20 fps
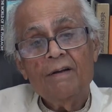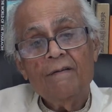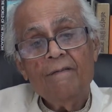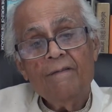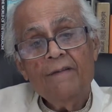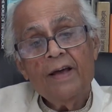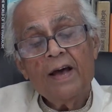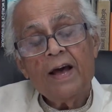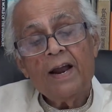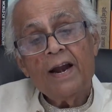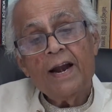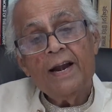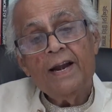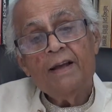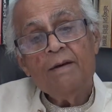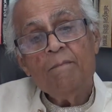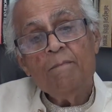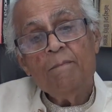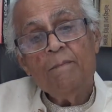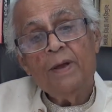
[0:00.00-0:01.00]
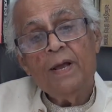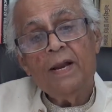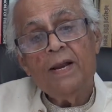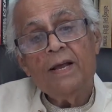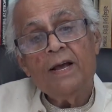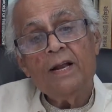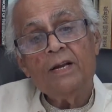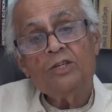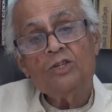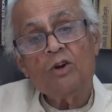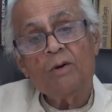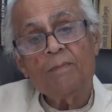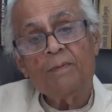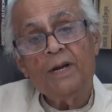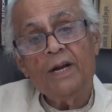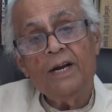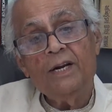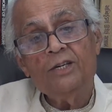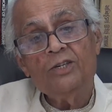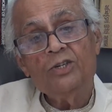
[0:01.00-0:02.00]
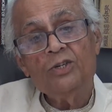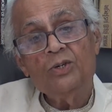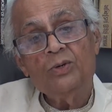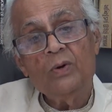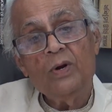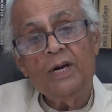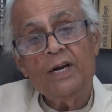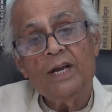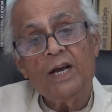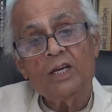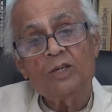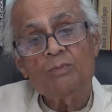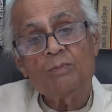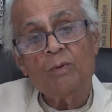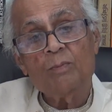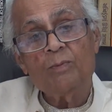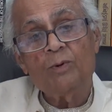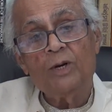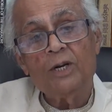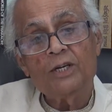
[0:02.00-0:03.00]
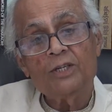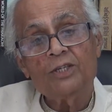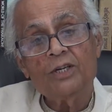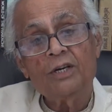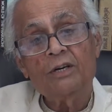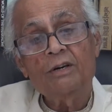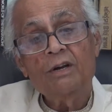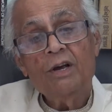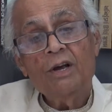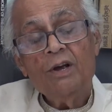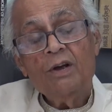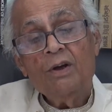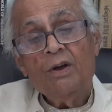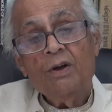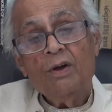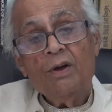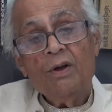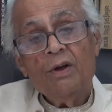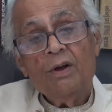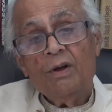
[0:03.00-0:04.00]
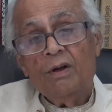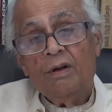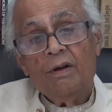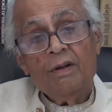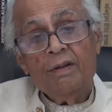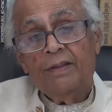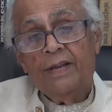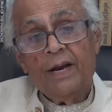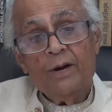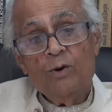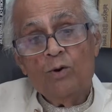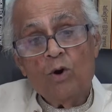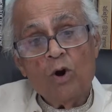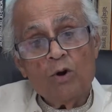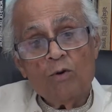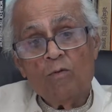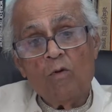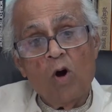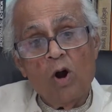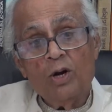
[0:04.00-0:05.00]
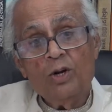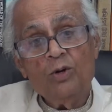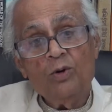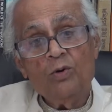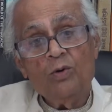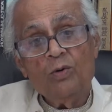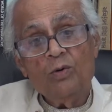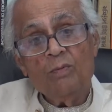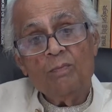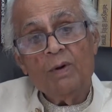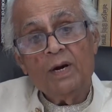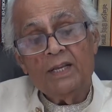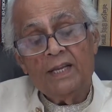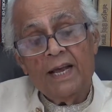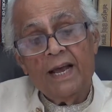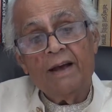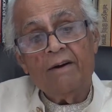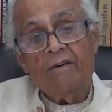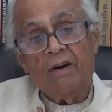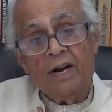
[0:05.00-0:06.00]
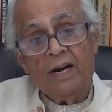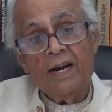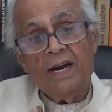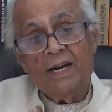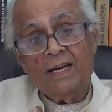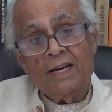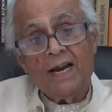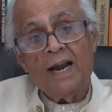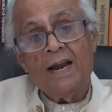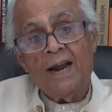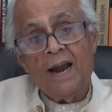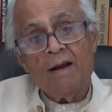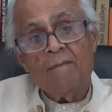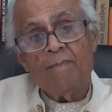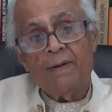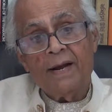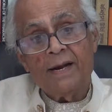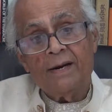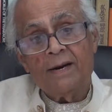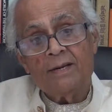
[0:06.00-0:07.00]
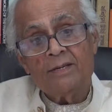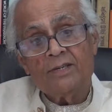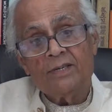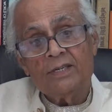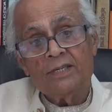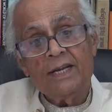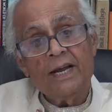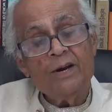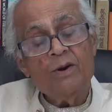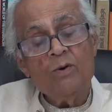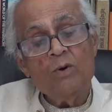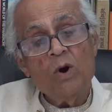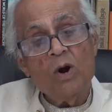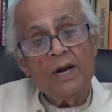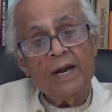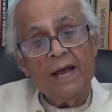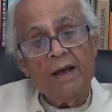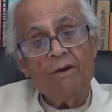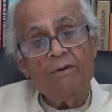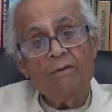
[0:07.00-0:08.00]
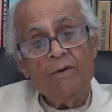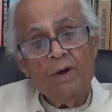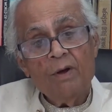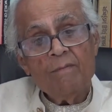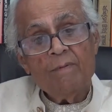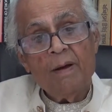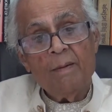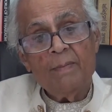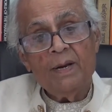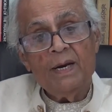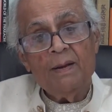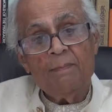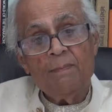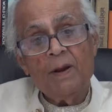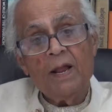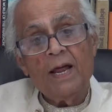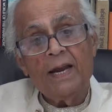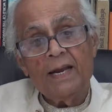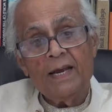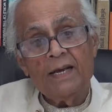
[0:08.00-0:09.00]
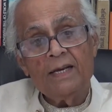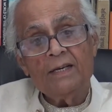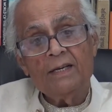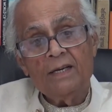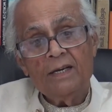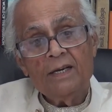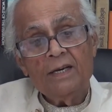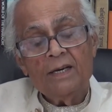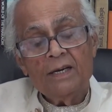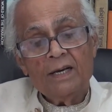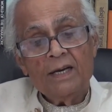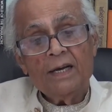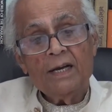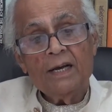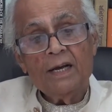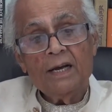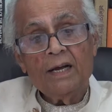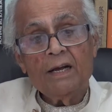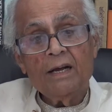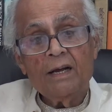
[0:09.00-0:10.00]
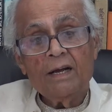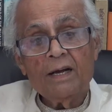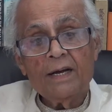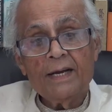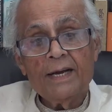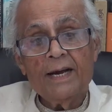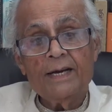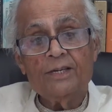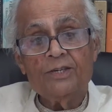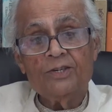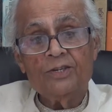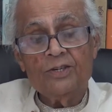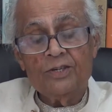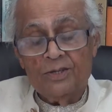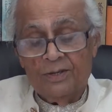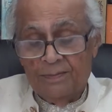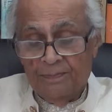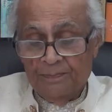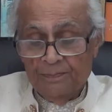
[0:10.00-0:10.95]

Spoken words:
They are adding millions of kids to India's population. They do not want to, but they have unintended pregnancies. They do not have family planning kids.